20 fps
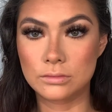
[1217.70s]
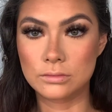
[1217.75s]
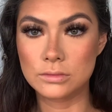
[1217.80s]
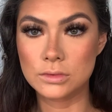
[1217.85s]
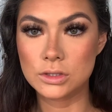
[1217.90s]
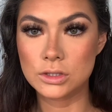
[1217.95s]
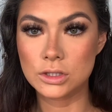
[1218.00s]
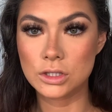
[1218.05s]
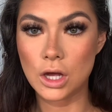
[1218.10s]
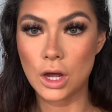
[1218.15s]

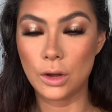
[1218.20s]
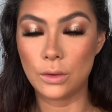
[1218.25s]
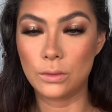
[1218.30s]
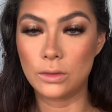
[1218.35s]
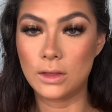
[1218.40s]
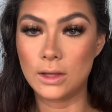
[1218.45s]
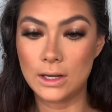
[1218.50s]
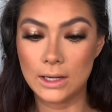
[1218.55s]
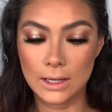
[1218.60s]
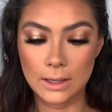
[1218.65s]
So the
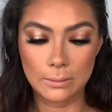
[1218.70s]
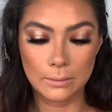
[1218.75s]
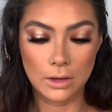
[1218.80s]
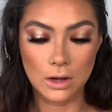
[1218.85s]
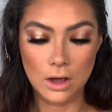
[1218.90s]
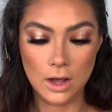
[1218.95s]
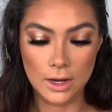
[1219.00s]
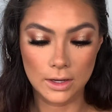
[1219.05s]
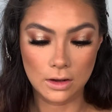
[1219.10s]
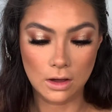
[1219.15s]
lip
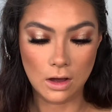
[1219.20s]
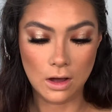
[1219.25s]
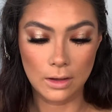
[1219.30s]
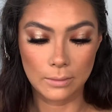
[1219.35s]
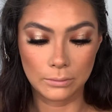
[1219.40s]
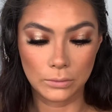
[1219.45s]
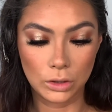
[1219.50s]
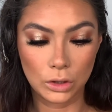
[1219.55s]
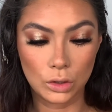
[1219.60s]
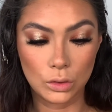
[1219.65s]
liner
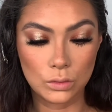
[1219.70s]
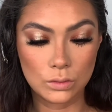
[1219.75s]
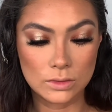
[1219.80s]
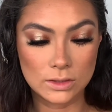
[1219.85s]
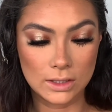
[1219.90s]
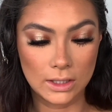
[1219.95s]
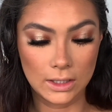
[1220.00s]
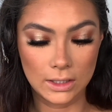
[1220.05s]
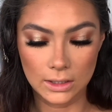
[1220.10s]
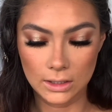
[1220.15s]
I'm
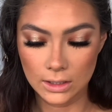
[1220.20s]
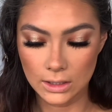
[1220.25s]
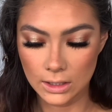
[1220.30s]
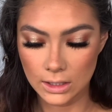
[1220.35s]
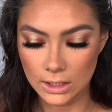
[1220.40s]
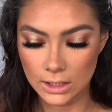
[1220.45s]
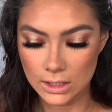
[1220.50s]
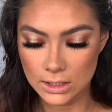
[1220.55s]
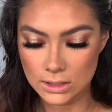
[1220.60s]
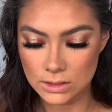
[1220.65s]
using
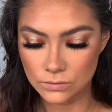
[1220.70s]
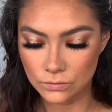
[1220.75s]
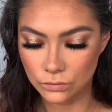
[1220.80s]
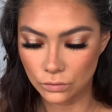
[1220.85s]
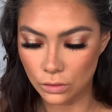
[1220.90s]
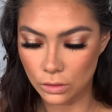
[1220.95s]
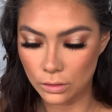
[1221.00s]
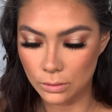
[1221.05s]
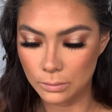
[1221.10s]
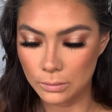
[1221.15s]
is
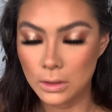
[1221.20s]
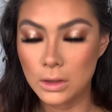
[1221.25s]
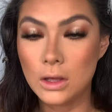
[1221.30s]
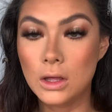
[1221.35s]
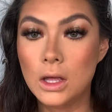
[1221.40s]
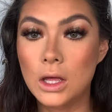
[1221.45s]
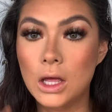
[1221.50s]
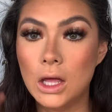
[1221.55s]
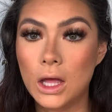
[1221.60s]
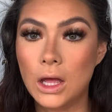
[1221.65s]
from
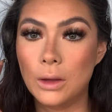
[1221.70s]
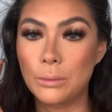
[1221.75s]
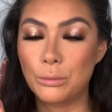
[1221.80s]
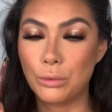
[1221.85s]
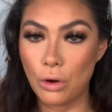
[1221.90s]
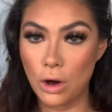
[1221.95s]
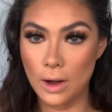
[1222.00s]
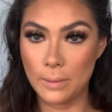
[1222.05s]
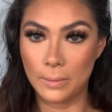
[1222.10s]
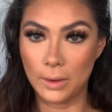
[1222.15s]

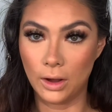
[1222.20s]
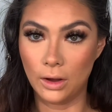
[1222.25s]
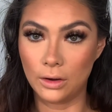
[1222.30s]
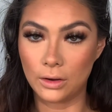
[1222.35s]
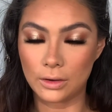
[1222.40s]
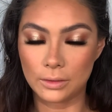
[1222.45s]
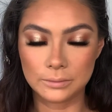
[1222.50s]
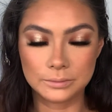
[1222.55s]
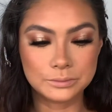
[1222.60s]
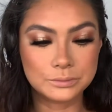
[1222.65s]
Primark,
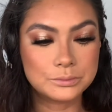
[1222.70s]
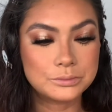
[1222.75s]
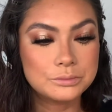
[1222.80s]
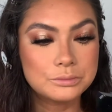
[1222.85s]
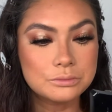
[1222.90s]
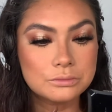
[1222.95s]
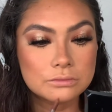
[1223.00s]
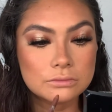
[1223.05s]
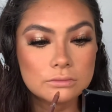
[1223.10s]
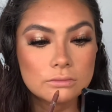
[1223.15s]

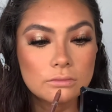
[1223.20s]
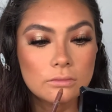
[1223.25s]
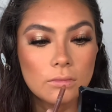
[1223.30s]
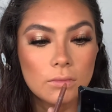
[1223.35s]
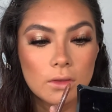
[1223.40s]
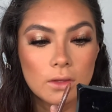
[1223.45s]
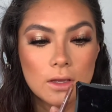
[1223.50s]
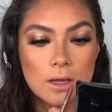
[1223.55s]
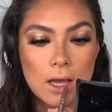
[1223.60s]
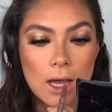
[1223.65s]

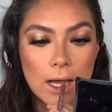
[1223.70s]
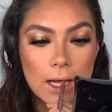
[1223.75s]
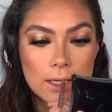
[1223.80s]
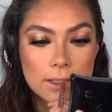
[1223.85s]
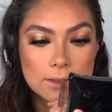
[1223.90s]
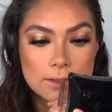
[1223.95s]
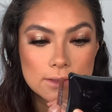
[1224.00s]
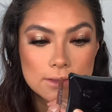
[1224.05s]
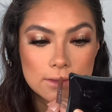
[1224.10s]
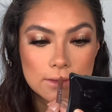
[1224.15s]
and
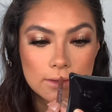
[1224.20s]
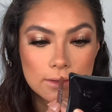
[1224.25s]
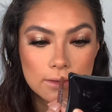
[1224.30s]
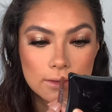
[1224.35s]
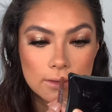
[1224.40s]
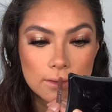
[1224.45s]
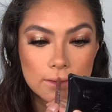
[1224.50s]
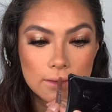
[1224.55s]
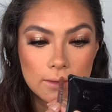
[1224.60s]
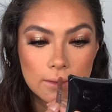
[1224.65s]

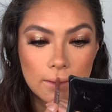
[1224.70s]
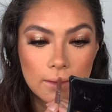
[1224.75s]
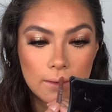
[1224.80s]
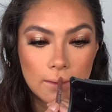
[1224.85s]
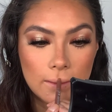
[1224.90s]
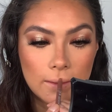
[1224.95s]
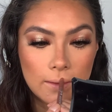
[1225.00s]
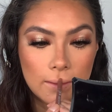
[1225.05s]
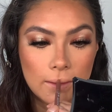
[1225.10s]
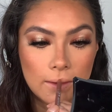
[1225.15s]

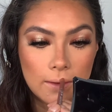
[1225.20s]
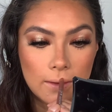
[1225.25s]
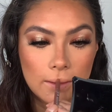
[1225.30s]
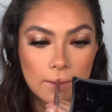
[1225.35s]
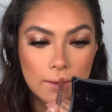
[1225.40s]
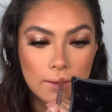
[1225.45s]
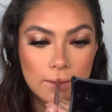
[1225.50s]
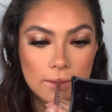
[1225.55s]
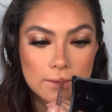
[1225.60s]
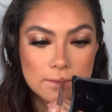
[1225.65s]
it
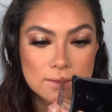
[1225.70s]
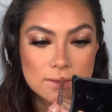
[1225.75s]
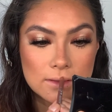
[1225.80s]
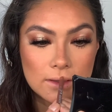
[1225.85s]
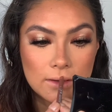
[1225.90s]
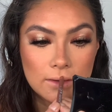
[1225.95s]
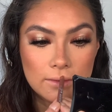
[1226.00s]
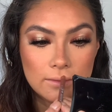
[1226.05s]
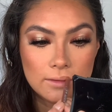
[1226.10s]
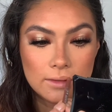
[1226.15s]
is
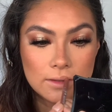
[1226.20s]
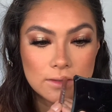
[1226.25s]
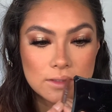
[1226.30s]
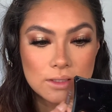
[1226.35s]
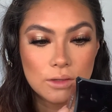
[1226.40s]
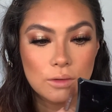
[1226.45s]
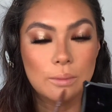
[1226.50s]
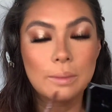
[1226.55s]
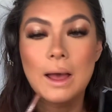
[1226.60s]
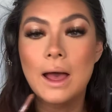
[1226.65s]
only
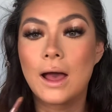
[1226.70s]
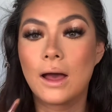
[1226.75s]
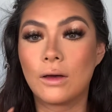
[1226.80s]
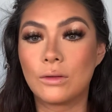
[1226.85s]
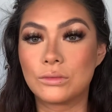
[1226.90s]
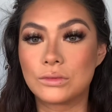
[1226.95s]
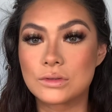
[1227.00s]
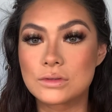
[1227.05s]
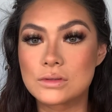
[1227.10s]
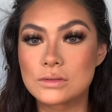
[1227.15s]

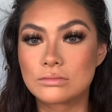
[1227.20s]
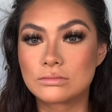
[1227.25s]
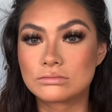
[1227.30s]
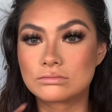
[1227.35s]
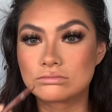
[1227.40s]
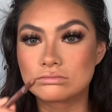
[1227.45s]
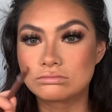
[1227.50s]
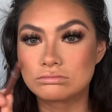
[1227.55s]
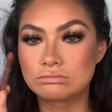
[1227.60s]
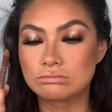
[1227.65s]
£2.
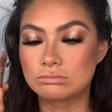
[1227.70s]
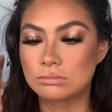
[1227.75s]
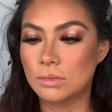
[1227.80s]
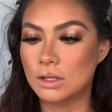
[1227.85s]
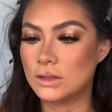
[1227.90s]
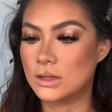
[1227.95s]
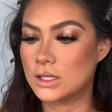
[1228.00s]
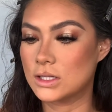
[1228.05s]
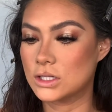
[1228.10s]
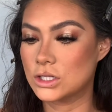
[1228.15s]

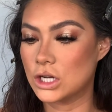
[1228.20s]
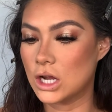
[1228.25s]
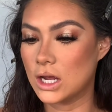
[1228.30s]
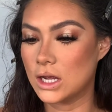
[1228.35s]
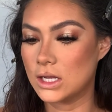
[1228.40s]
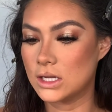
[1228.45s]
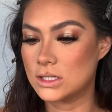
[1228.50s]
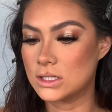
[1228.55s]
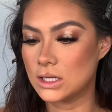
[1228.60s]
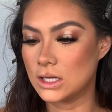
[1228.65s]
This
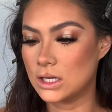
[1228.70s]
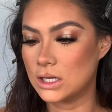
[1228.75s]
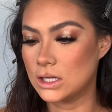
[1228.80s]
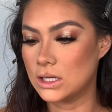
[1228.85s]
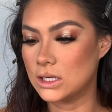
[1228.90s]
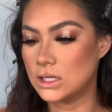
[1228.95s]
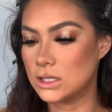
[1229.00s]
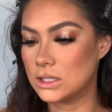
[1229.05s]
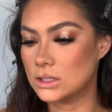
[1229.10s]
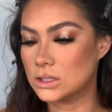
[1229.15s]
shade
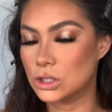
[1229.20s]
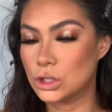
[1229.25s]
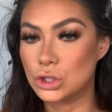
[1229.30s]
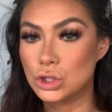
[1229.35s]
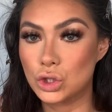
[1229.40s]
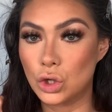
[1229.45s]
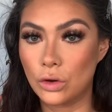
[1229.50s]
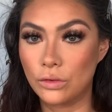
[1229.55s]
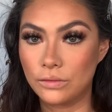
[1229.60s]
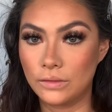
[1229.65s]
is
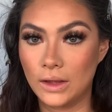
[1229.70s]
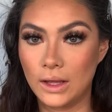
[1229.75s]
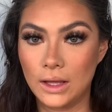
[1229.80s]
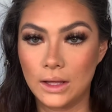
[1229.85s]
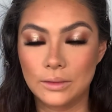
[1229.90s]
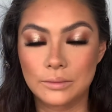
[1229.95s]
Toffee.